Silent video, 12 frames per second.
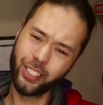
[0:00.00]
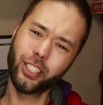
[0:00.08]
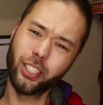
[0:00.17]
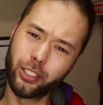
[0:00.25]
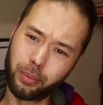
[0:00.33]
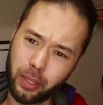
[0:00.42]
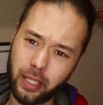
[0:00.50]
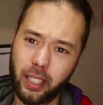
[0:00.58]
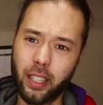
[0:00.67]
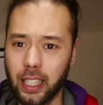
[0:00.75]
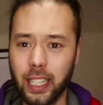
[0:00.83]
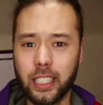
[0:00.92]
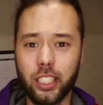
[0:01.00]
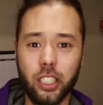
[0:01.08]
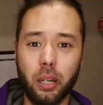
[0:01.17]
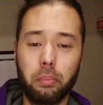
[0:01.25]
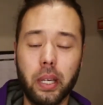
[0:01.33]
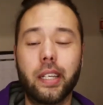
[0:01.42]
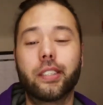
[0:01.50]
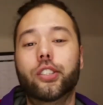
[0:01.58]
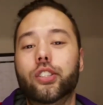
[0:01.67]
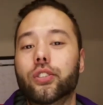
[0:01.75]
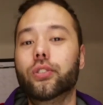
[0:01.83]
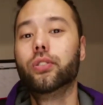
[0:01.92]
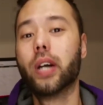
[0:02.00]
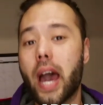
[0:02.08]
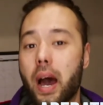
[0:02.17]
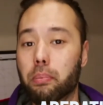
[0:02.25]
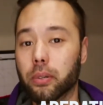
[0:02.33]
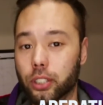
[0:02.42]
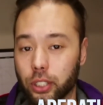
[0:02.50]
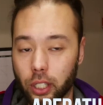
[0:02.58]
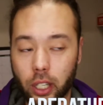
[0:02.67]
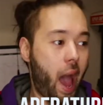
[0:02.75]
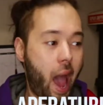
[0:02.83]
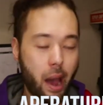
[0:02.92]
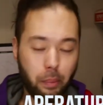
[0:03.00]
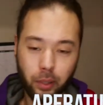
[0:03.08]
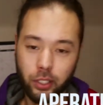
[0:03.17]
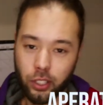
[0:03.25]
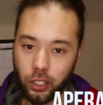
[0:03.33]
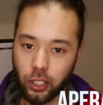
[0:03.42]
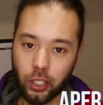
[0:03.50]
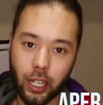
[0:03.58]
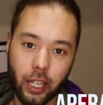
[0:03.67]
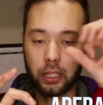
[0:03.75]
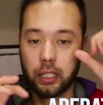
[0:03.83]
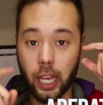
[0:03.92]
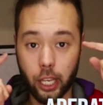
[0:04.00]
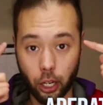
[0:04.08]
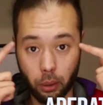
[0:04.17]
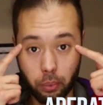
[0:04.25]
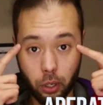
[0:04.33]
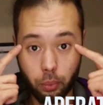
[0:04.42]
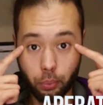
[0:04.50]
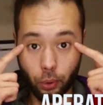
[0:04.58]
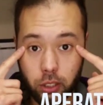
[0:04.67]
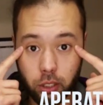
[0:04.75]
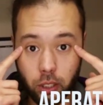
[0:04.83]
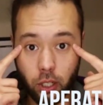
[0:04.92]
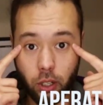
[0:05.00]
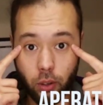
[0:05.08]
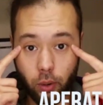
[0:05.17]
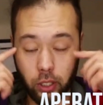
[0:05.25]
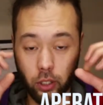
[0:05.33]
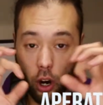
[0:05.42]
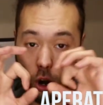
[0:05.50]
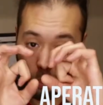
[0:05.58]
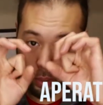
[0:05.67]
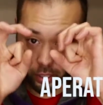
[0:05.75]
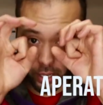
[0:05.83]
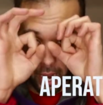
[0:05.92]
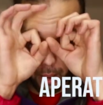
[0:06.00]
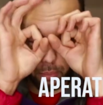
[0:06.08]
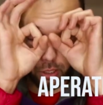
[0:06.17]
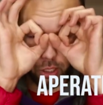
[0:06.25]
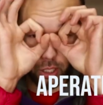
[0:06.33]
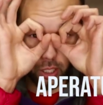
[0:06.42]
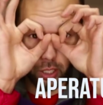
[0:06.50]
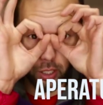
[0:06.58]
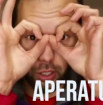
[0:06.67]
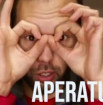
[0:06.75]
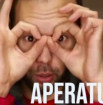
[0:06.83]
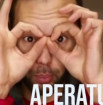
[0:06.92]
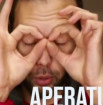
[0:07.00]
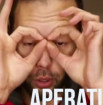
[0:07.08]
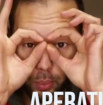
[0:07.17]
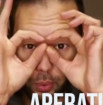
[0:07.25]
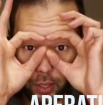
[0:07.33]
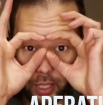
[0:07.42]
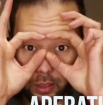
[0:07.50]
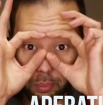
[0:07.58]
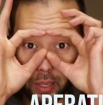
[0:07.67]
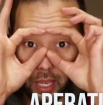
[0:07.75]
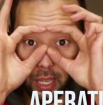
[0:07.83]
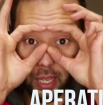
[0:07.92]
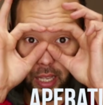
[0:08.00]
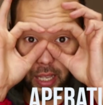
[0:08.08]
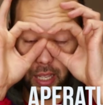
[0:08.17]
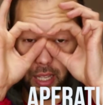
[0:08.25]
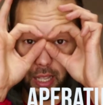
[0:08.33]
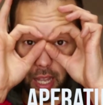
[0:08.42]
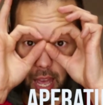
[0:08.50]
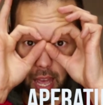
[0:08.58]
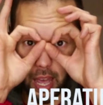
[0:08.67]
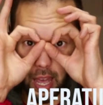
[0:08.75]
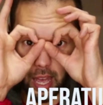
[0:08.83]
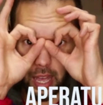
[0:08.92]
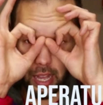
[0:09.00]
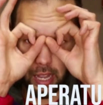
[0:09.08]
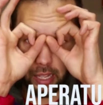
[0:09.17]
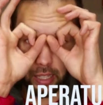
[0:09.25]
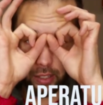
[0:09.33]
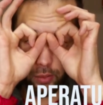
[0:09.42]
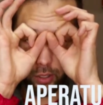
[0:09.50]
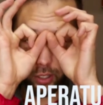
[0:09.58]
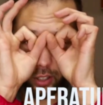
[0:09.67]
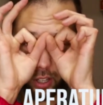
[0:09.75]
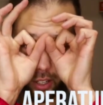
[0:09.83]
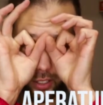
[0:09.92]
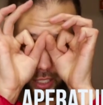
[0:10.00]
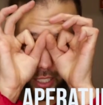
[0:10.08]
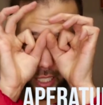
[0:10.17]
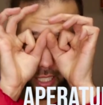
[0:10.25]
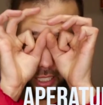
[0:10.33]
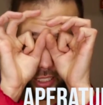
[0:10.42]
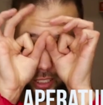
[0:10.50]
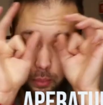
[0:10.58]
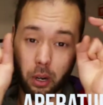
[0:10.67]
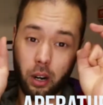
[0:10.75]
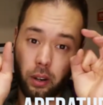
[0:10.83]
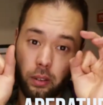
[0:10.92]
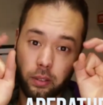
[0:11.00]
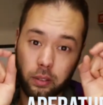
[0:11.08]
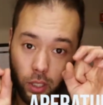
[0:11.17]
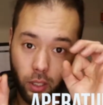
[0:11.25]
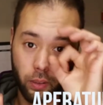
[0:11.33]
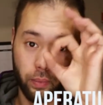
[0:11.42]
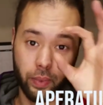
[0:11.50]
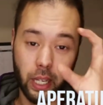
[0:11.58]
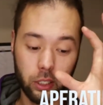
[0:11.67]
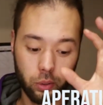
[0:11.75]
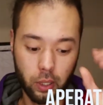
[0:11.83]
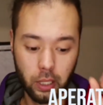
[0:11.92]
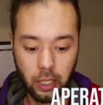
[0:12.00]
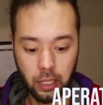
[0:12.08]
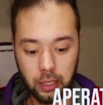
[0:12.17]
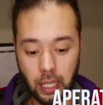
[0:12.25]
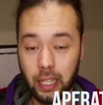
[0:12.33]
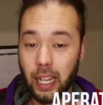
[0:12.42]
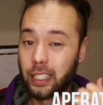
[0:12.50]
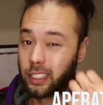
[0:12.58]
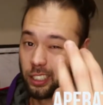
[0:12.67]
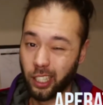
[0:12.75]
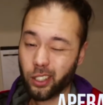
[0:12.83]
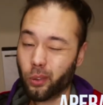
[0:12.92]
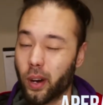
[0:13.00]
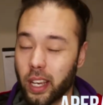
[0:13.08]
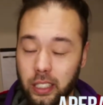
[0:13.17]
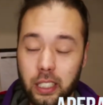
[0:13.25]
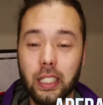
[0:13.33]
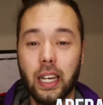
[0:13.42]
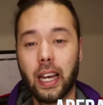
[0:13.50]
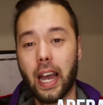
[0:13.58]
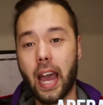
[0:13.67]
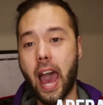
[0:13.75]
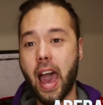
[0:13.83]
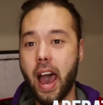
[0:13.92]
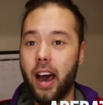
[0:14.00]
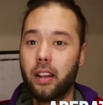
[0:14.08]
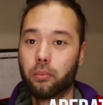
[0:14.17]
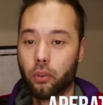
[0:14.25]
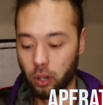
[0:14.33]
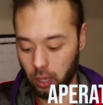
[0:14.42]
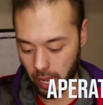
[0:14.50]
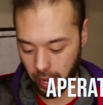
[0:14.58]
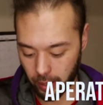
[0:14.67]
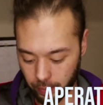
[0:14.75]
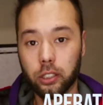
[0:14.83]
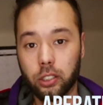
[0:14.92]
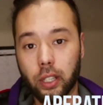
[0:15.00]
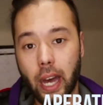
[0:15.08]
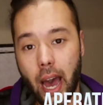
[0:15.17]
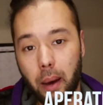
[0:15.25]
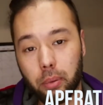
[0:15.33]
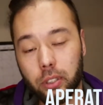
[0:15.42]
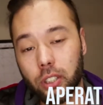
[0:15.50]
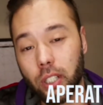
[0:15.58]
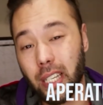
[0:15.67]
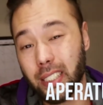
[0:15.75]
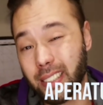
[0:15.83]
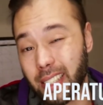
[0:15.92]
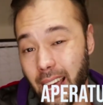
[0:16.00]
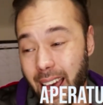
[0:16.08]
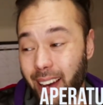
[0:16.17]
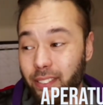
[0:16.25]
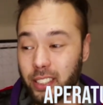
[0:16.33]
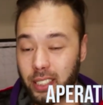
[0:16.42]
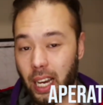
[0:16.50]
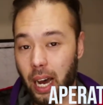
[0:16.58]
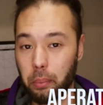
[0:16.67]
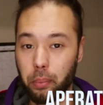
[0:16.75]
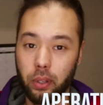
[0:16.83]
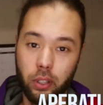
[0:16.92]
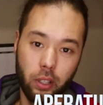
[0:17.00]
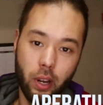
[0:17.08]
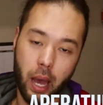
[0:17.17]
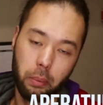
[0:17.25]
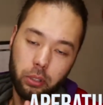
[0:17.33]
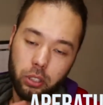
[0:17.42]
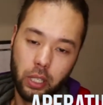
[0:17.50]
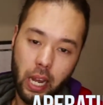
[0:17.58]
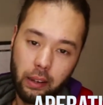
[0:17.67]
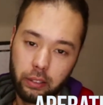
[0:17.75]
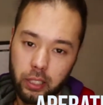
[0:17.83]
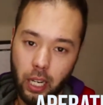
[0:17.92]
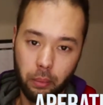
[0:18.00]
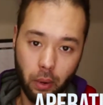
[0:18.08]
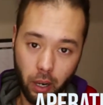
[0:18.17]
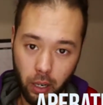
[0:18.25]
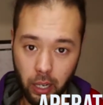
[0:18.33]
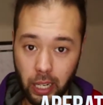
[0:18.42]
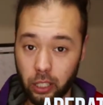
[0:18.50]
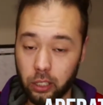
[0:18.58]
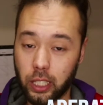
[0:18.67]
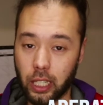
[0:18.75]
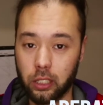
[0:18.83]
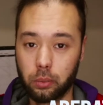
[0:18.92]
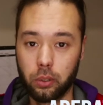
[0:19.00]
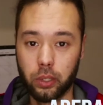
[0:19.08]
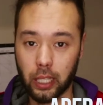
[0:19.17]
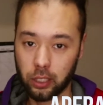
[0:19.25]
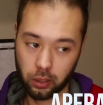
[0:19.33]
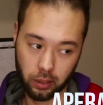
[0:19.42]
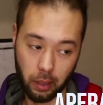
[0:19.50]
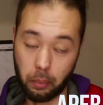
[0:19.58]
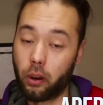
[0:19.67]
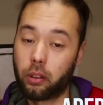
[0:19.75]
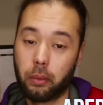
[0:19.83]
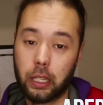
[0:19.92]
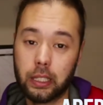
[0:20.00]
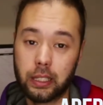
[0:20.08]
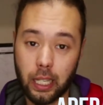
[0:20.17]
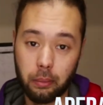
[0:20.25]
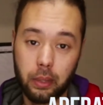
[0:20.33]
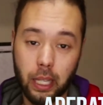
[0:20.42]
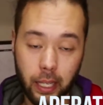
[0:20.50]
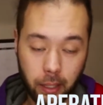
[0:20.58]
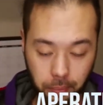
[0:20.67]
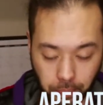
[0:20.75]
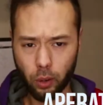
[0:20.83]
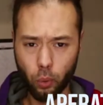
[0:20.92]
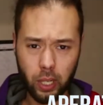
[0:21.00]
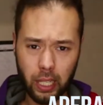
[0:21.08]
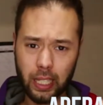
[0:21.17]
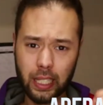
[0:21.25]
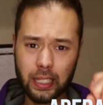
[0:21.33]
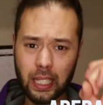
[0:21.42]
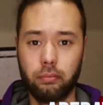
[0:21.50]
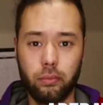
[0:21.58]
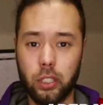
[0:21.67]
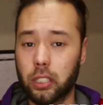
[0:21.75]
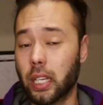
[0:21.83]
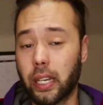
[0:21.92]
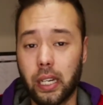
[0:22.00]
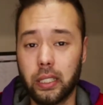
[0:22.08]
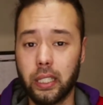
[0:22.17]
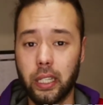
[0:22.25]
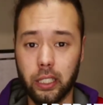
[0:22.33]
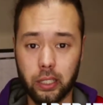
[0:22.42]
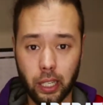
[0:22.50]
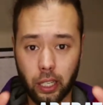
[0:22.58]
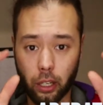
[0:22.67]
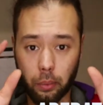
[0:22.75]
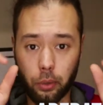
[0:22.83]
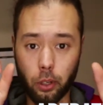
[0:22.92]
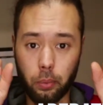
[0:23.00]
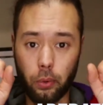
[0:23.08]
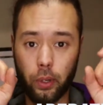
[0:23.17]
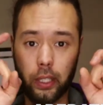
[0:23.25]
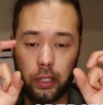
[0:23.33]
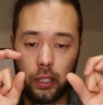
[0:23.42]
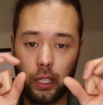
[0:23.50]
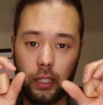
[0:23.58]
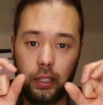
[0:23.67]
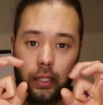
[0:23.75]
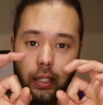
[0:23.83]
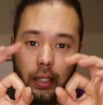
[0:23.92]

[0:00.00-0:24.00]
shutter speed. Let's jump into aperture. Aperture, it's like your pupil. So when you open your aperture, your pupil gets big, and when you close it, it gets small. So that's what it is, and that's another way to add more light. So the aperture is the f-stop. Aperture and f-stop are interchangeable. They both mean the same thing. And what it is, just like I said, it's like your pupil. It's